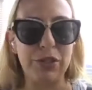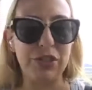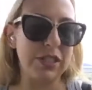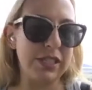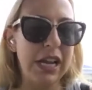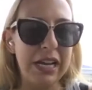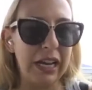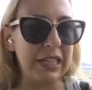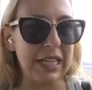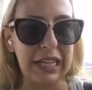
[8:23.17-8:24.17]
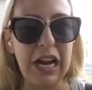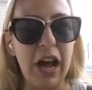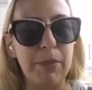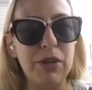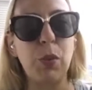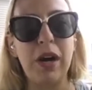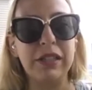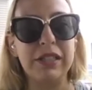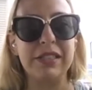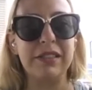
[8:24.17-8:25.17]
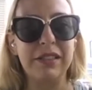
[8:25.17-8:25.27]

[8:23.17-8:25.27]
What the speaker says: which is, I guess, like anonymous wallets